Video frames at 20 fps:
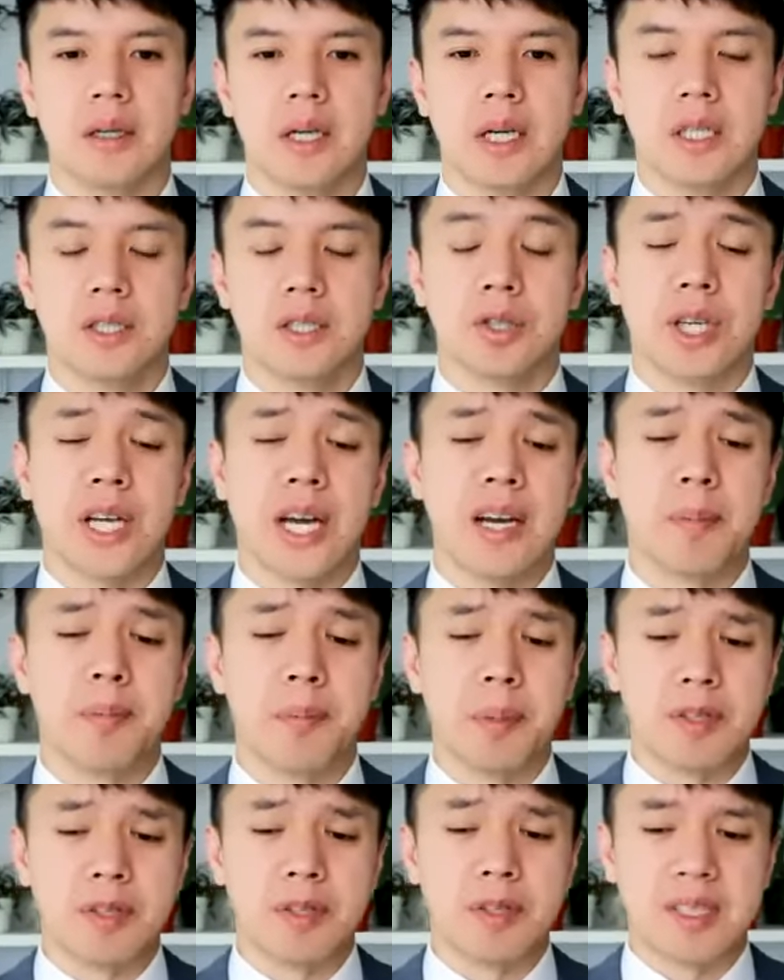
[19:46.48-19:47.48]
So you kind of
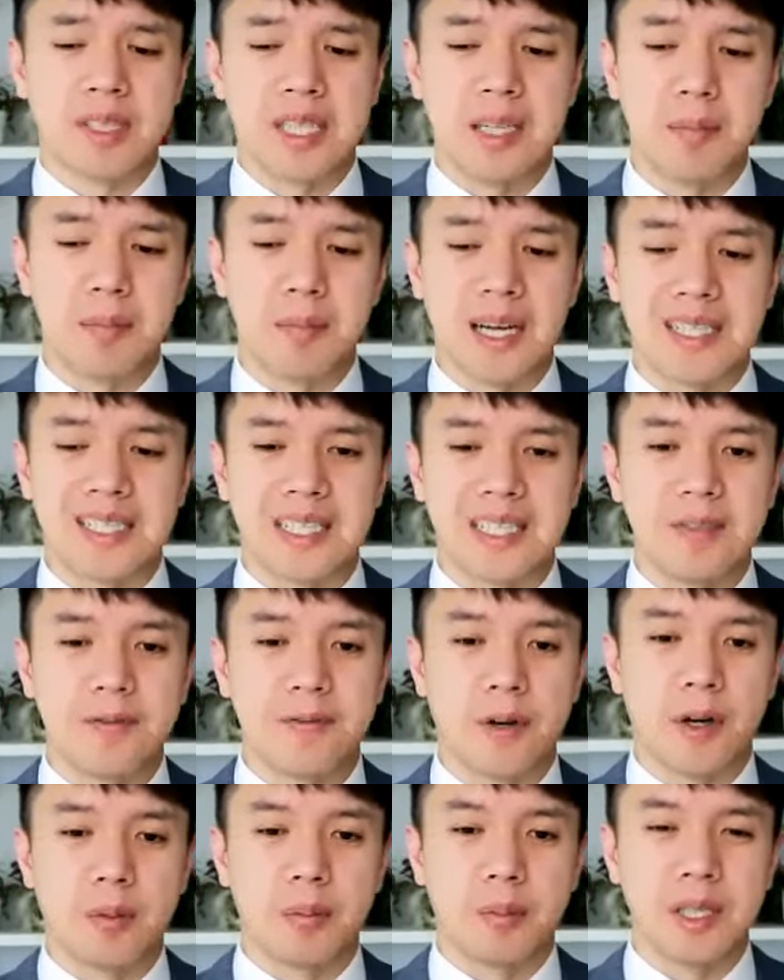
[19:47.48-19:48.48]
built a team by
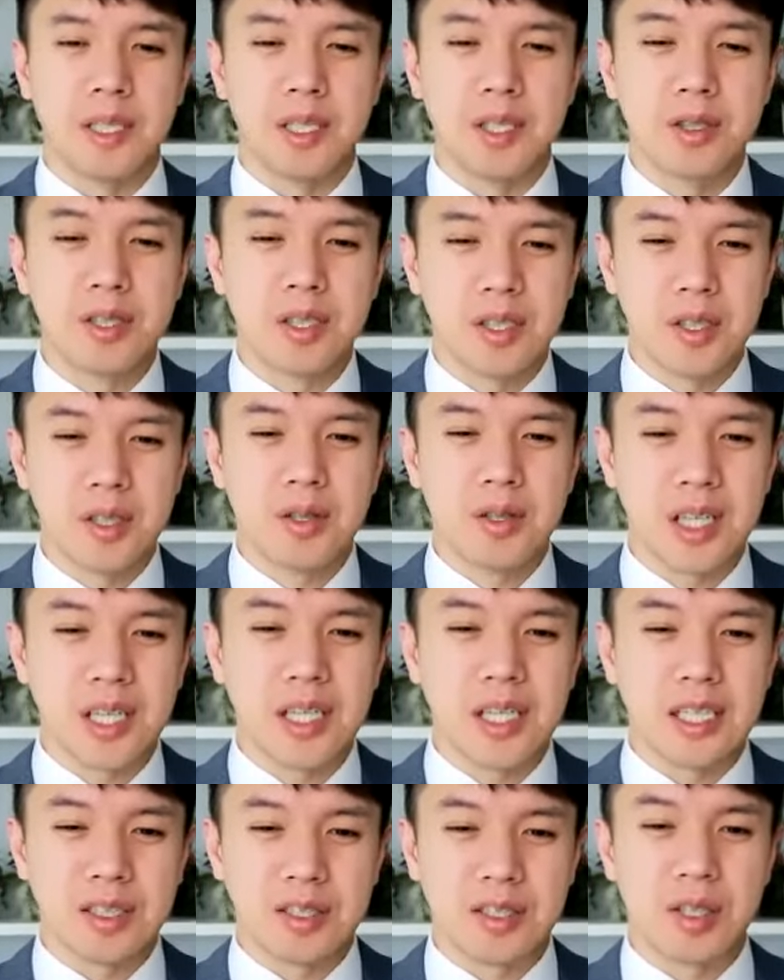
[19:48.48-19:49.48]
default, but you think you
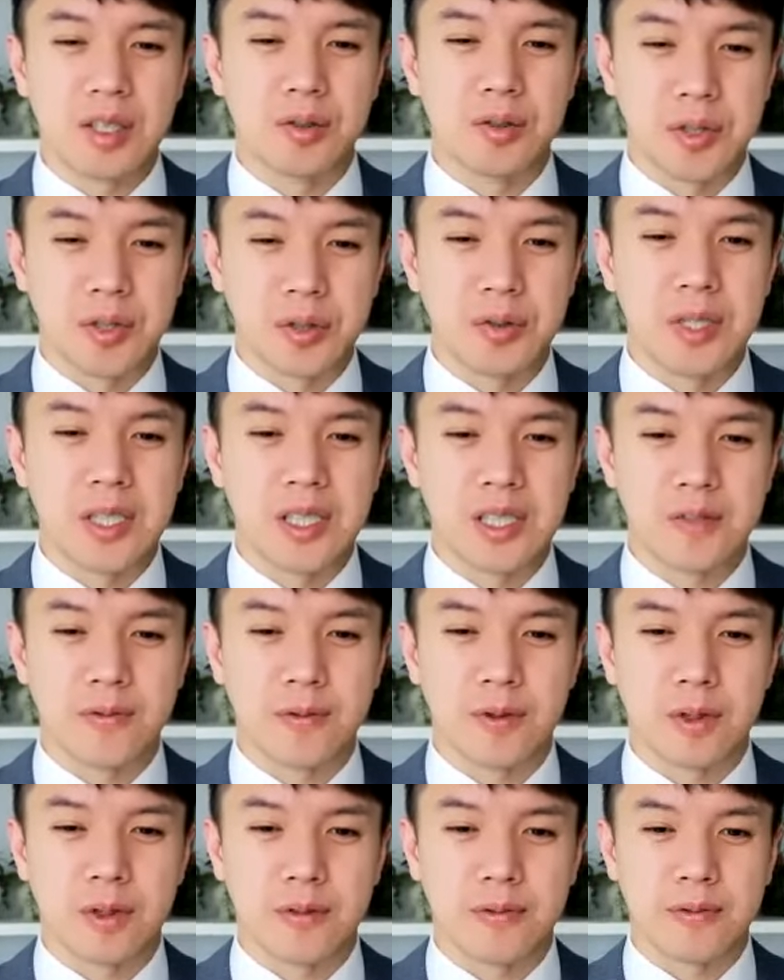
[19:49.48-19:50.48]
could still do this
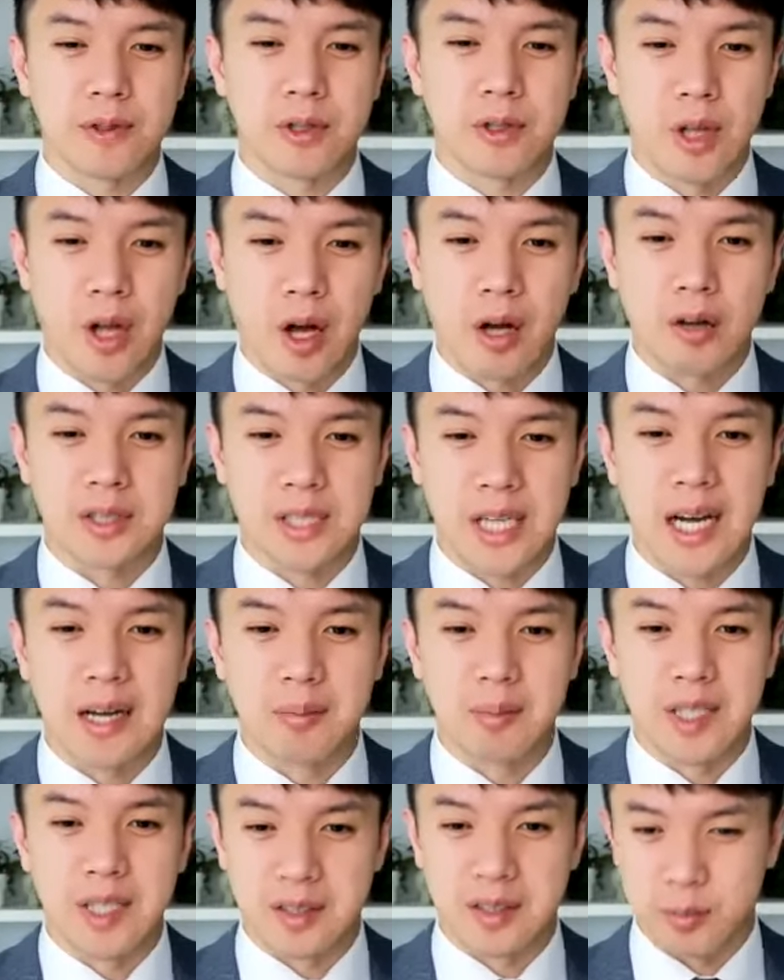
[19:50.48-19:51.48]
for a long time,
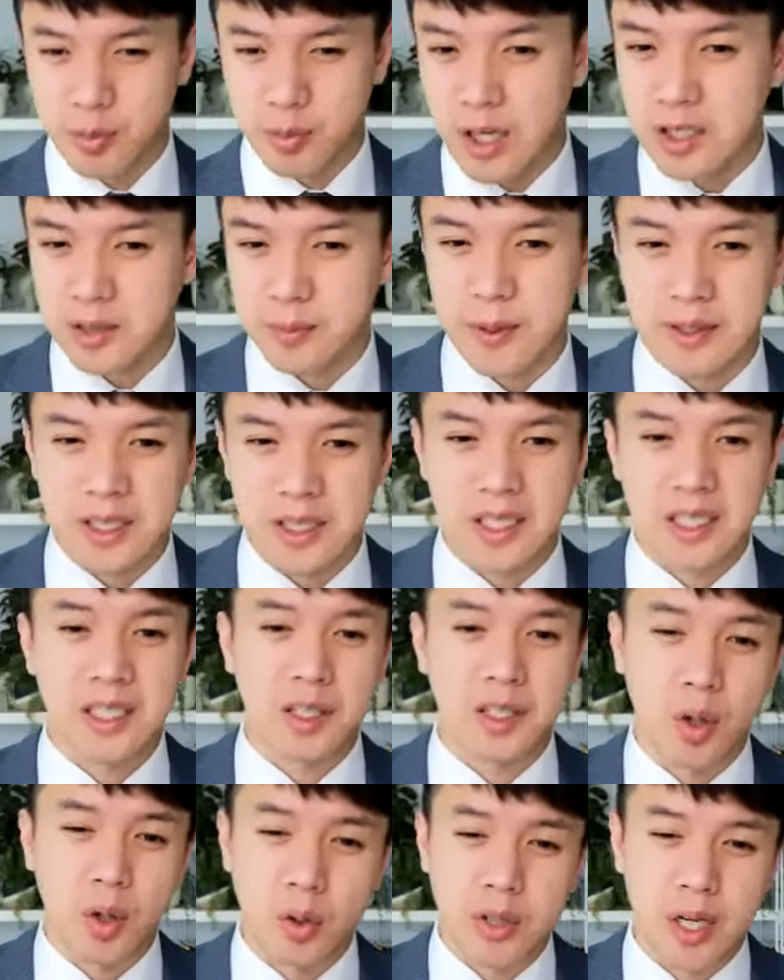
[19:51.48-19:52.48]
like the prospecting
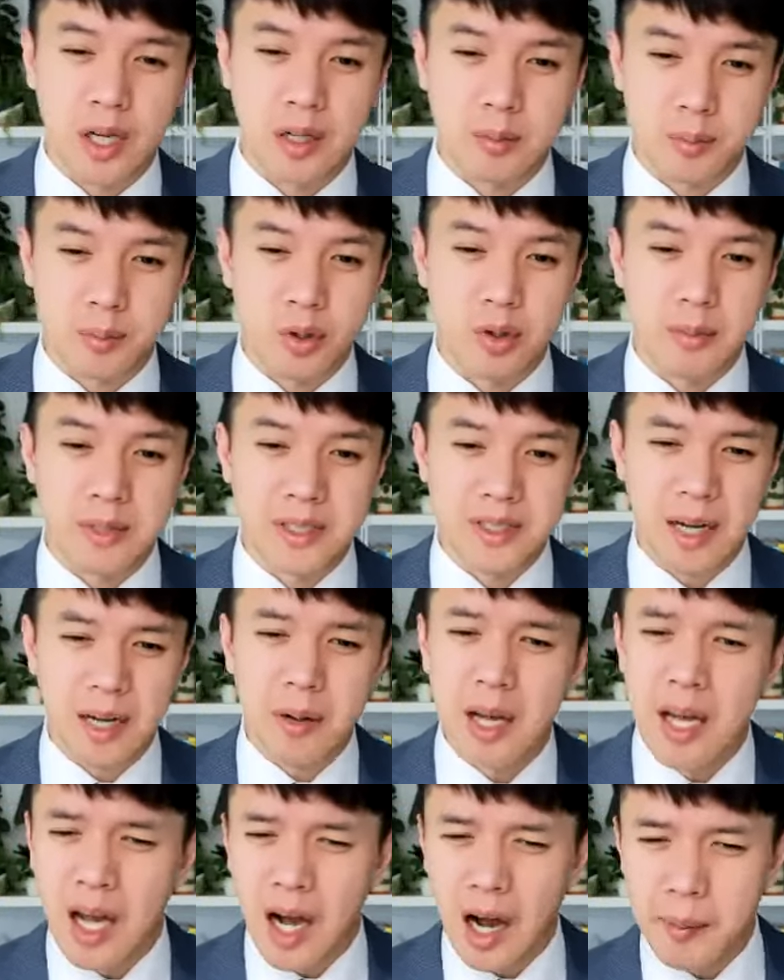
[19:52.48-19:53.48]
and going on appointments. How
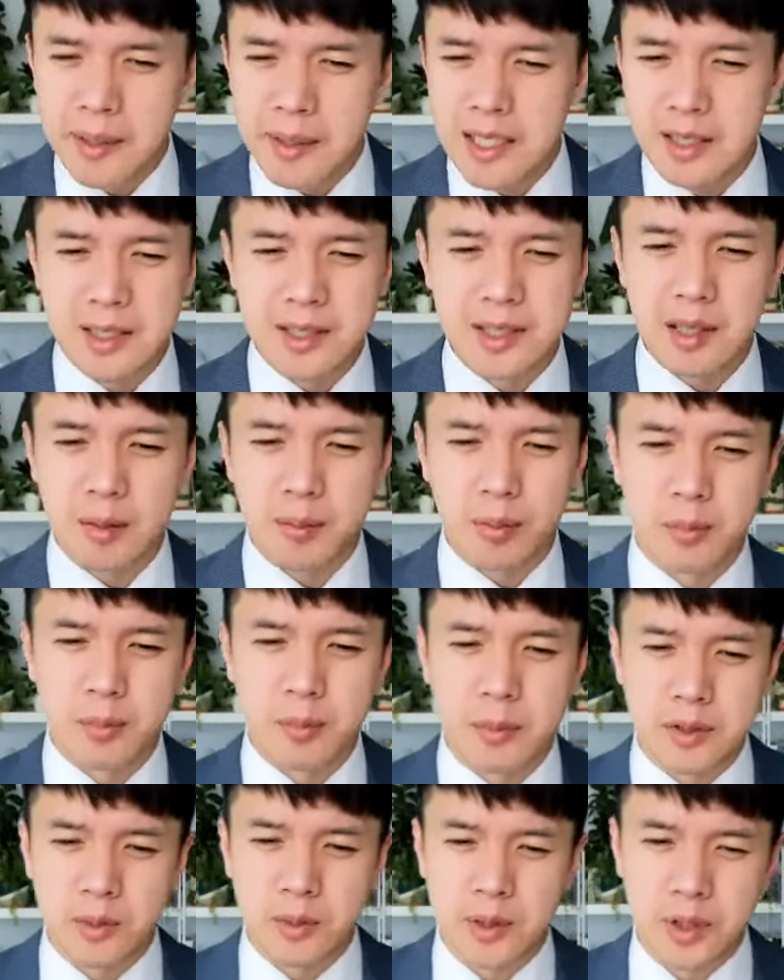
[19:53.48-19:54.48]
many listing
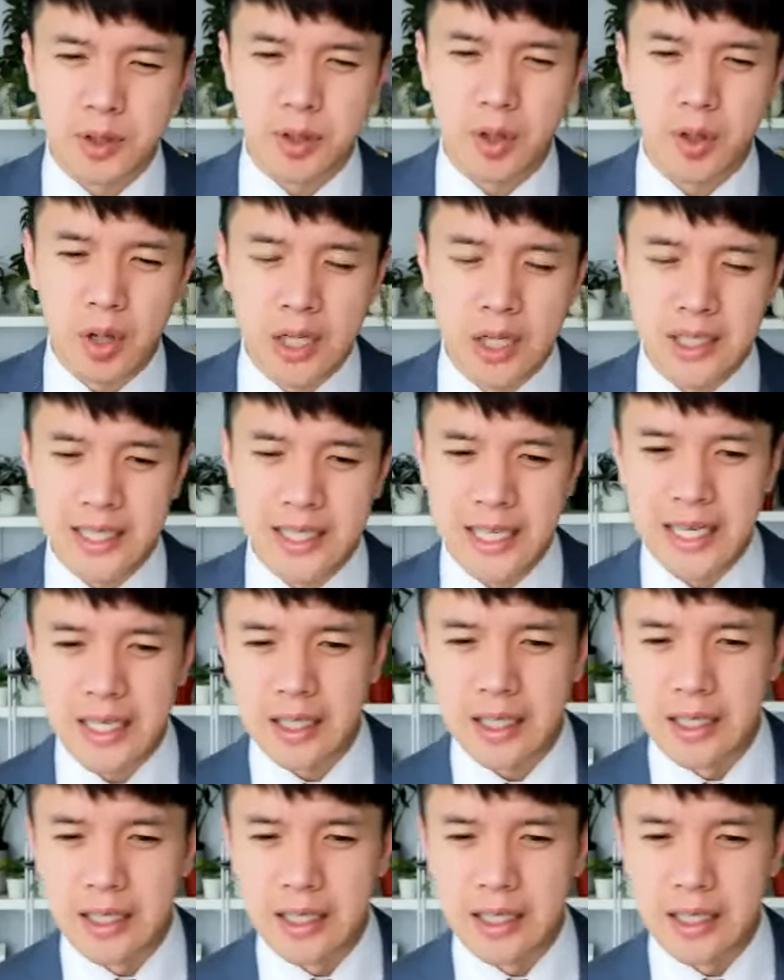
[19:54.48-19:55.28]
appointments would you go on a day?